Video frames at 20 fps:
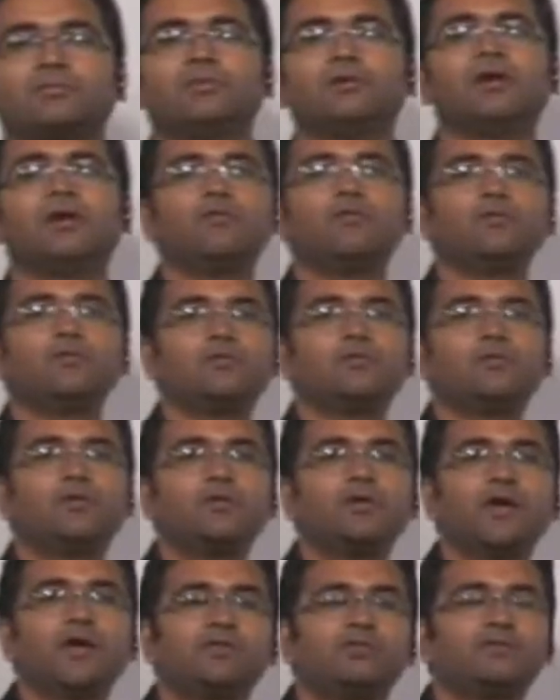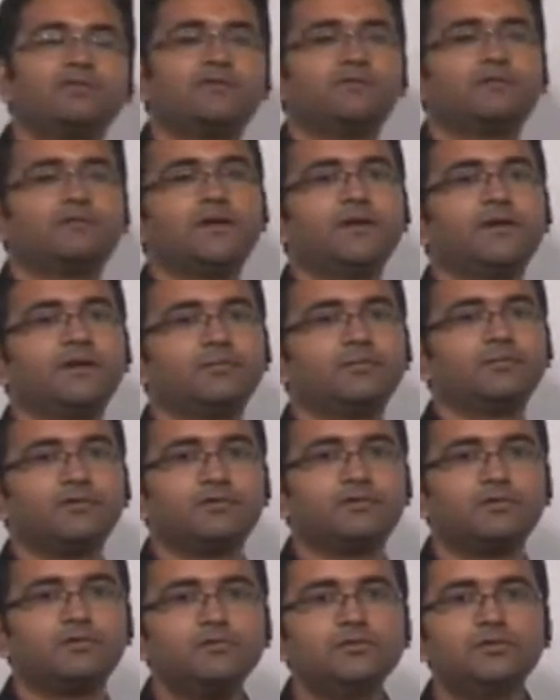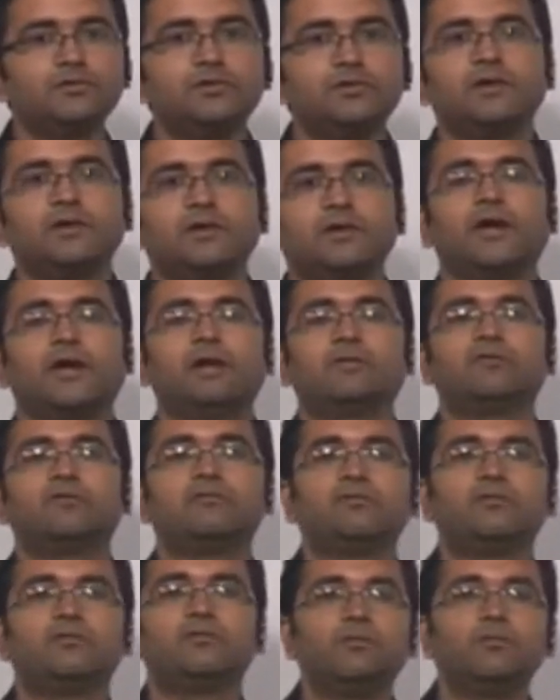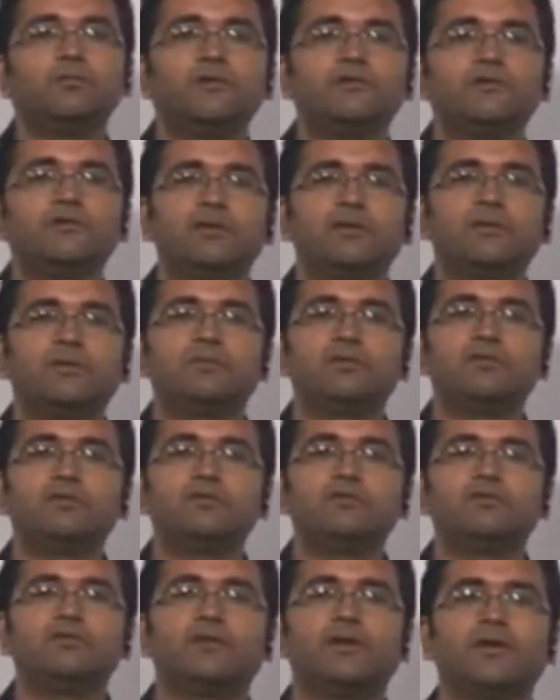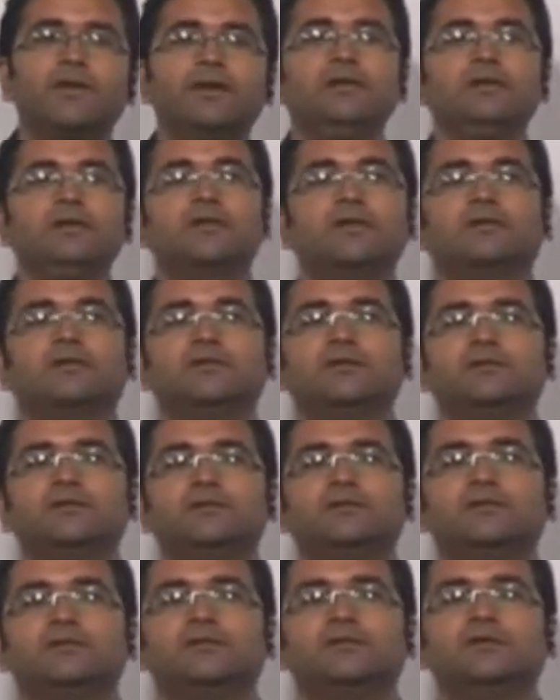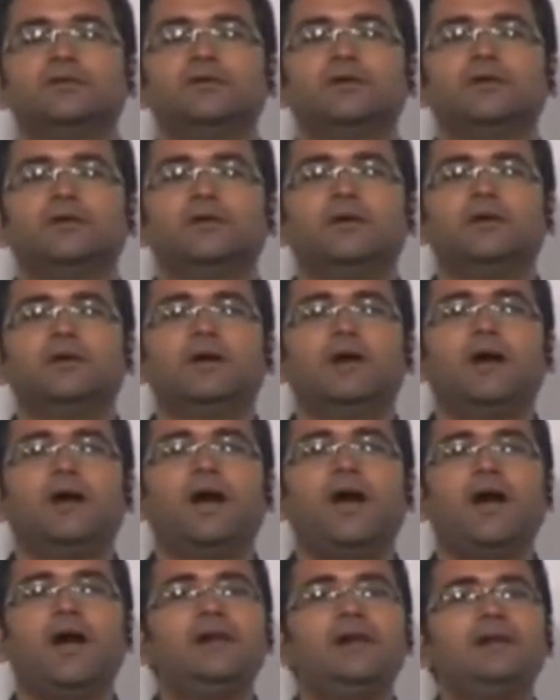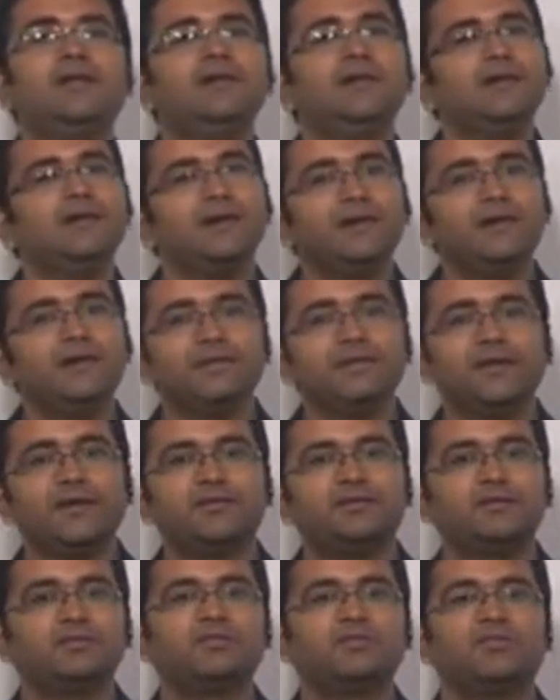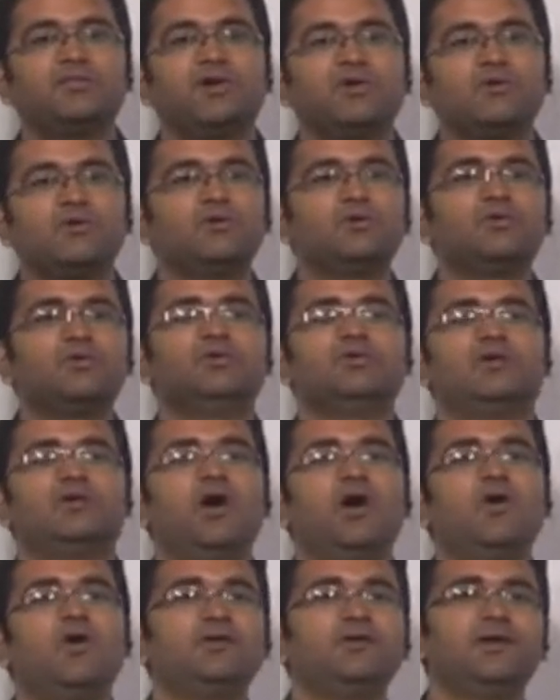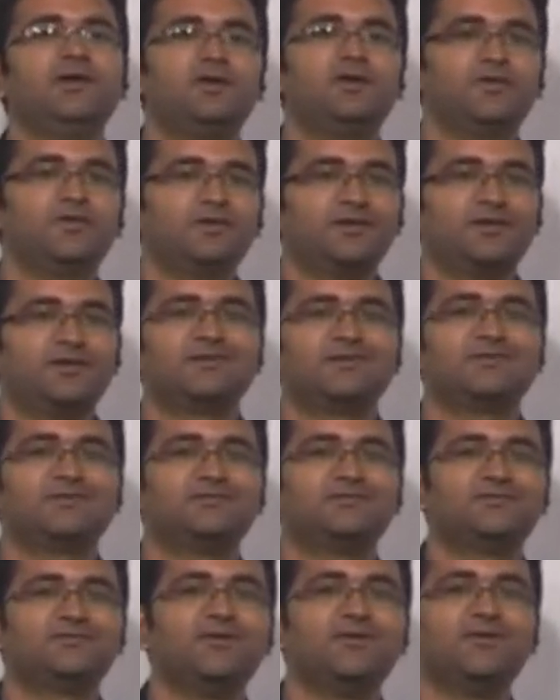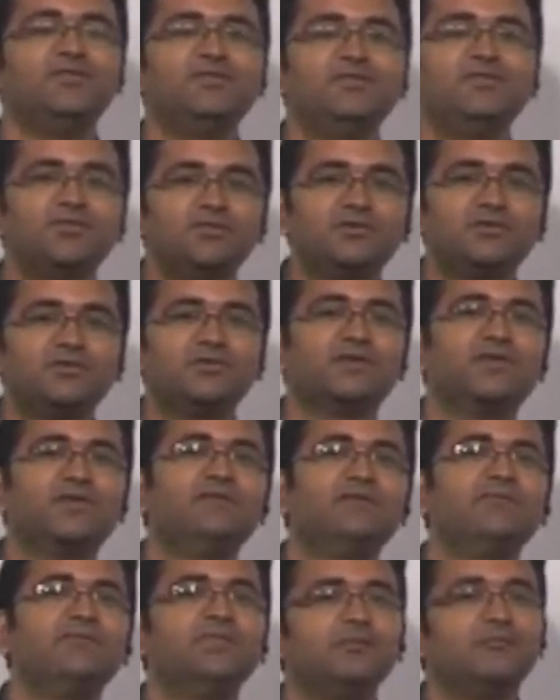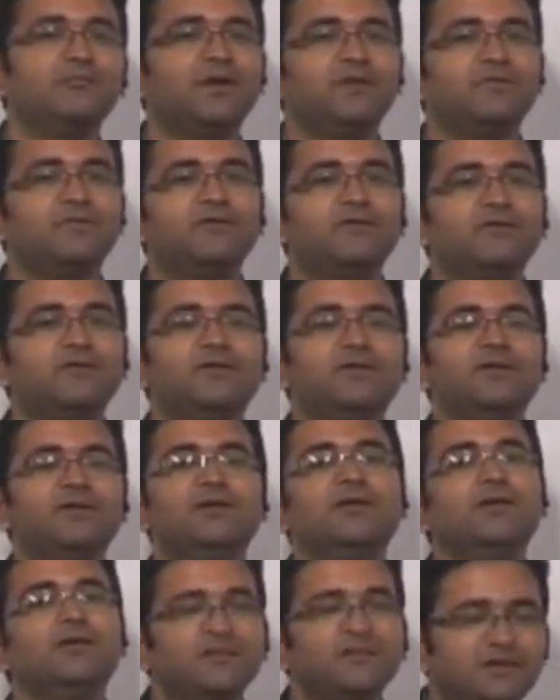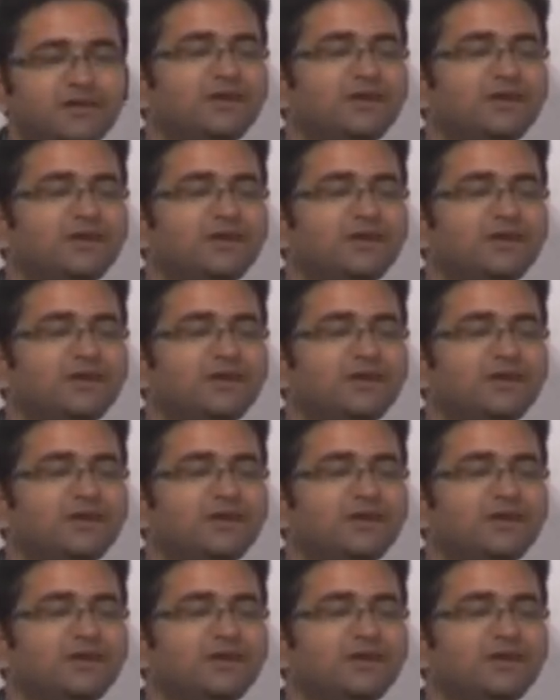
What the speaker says: or explain how to draw x of 3t plus 2, x of 0.5t plus 2 for any xt. Until and unless xt is not known, how can I draw that? Once you give me some x of t,